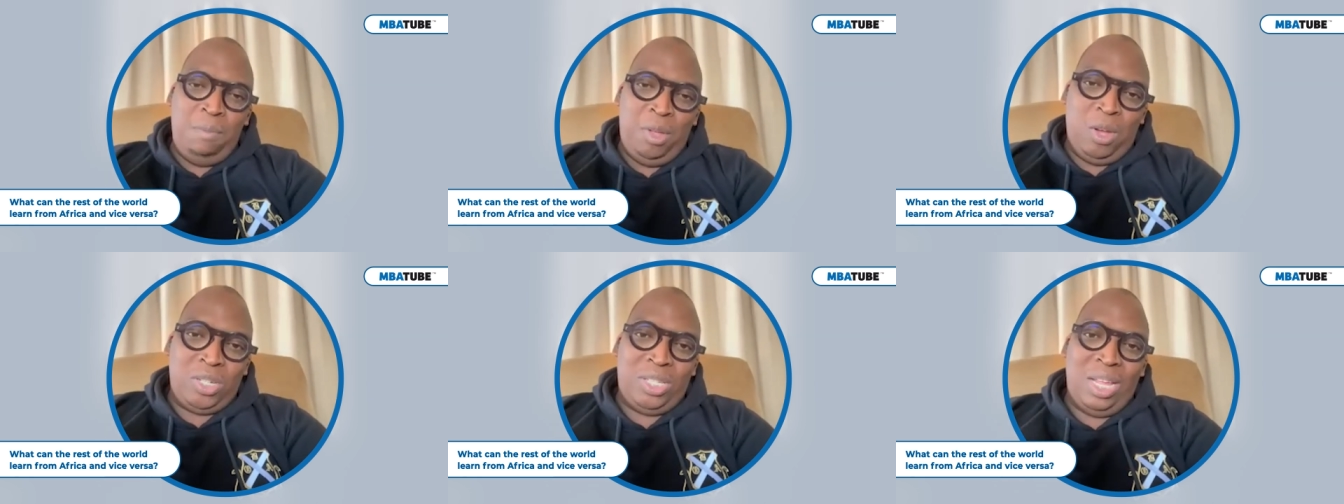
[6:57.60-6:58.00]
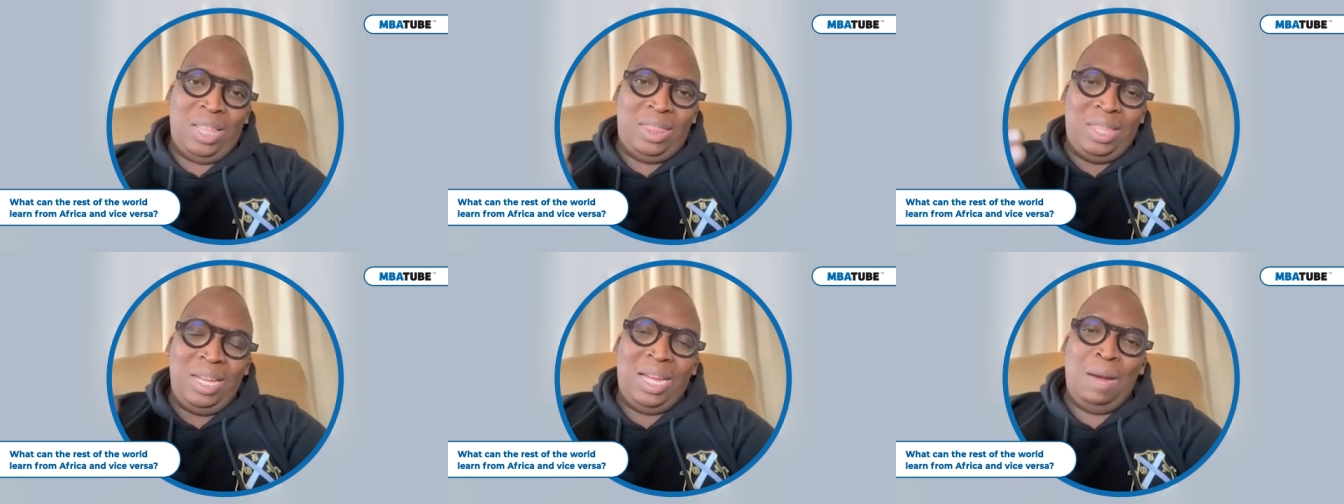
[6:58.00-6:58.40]
because
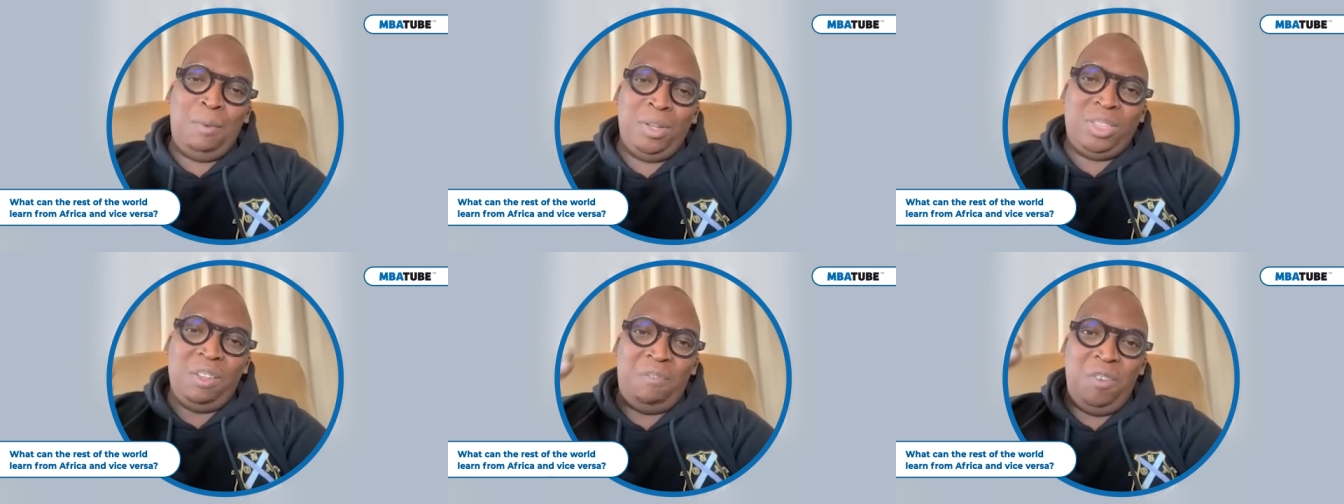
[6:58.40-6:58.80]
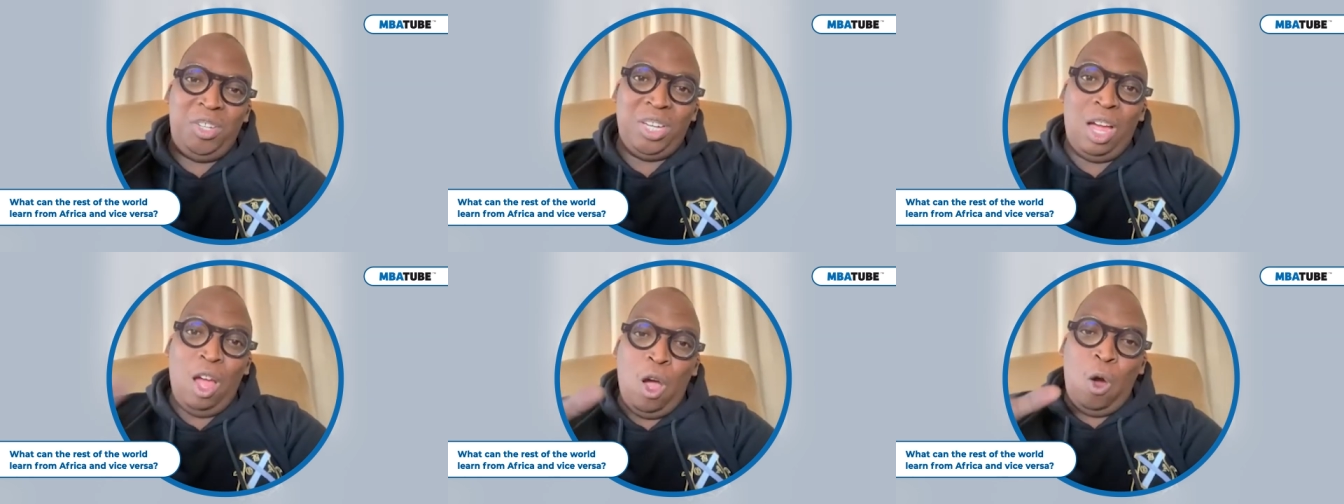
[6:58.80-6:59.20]
they think about the
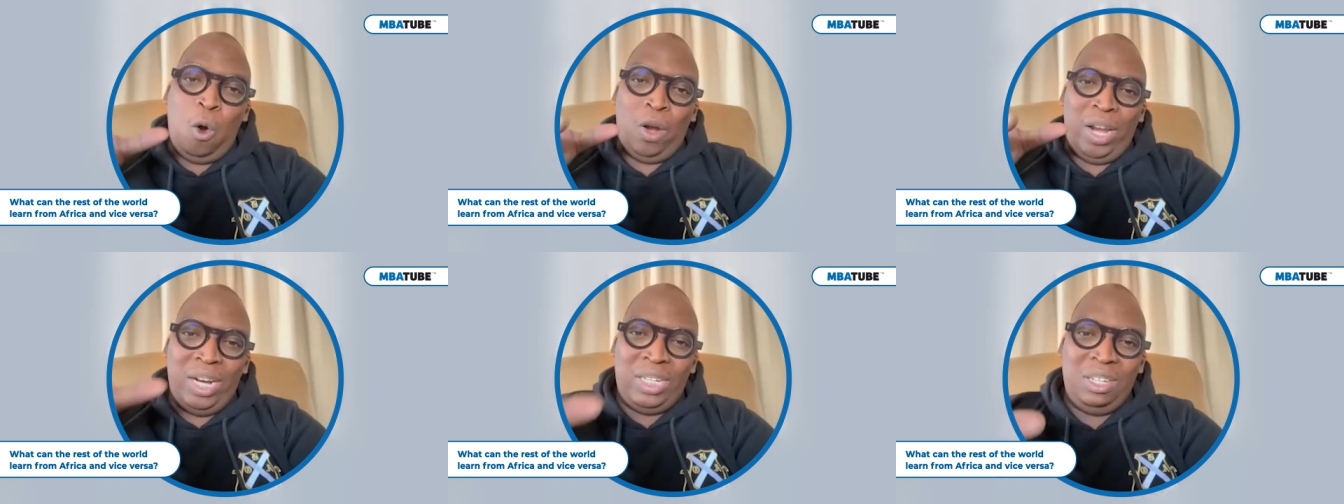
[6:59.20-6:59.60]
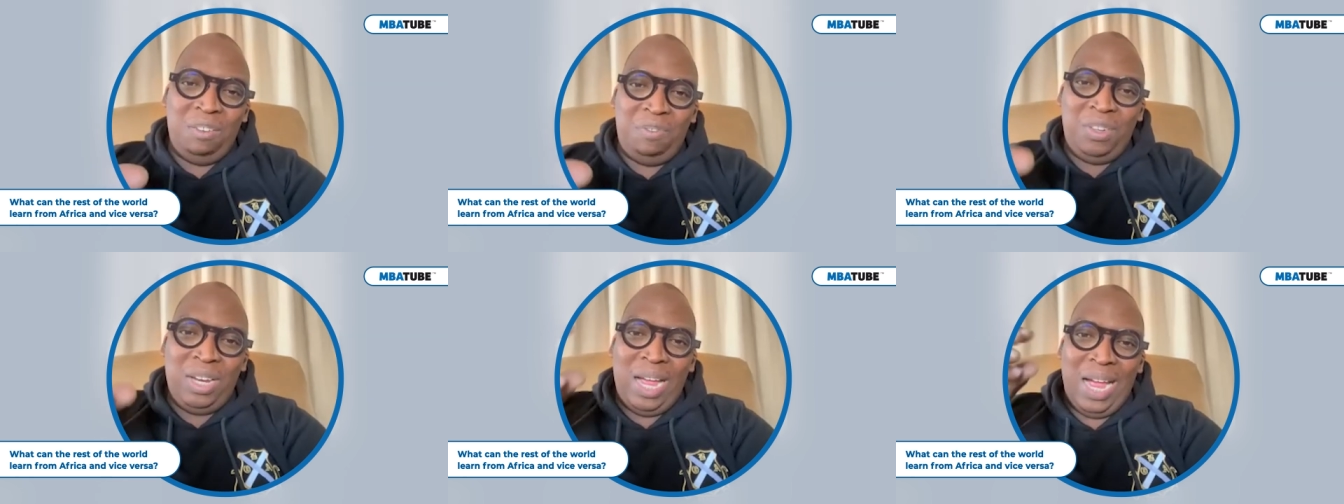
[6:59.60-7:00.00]
future
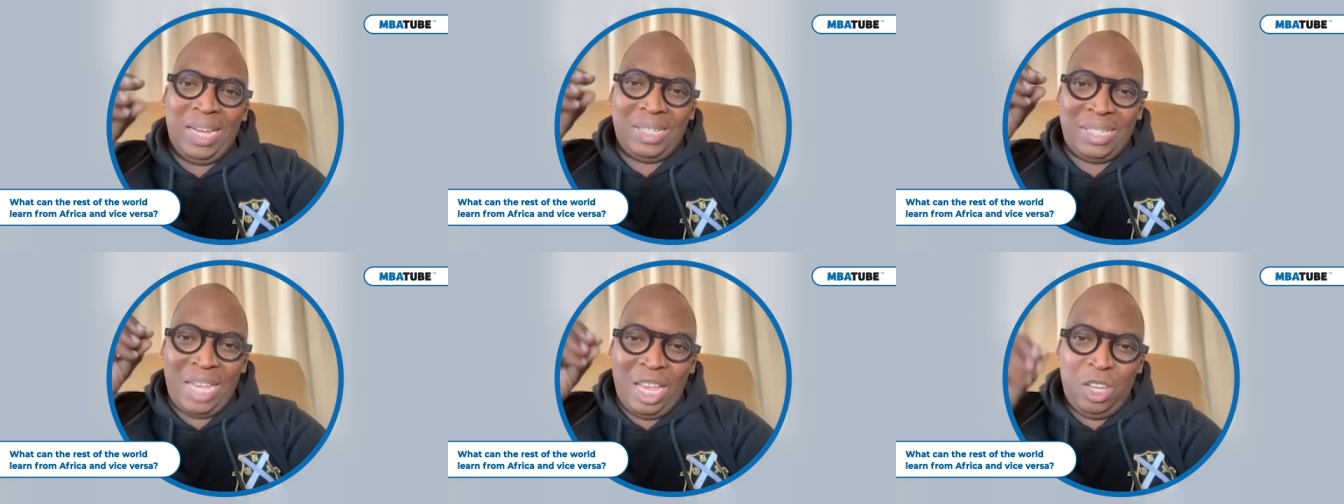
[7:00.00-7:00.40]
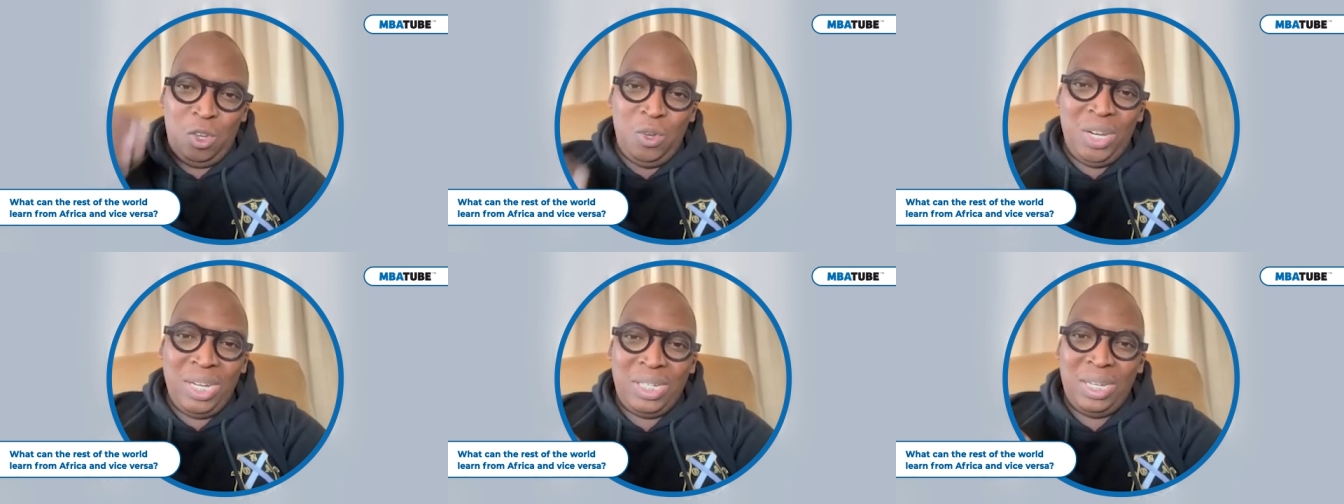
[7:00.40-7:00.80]
collectively as a
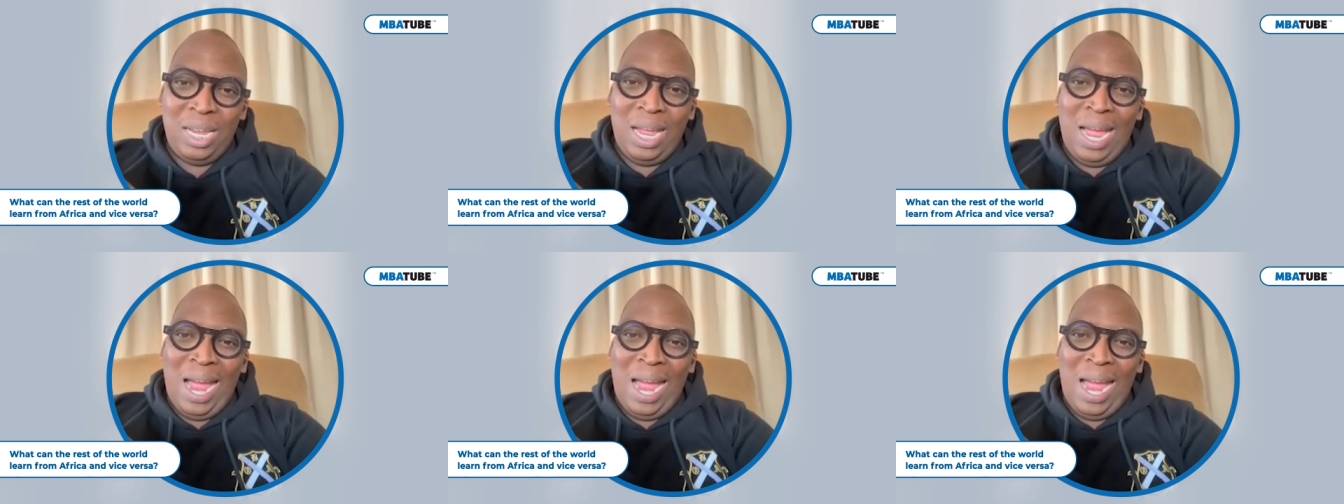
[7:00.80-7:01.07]
unit,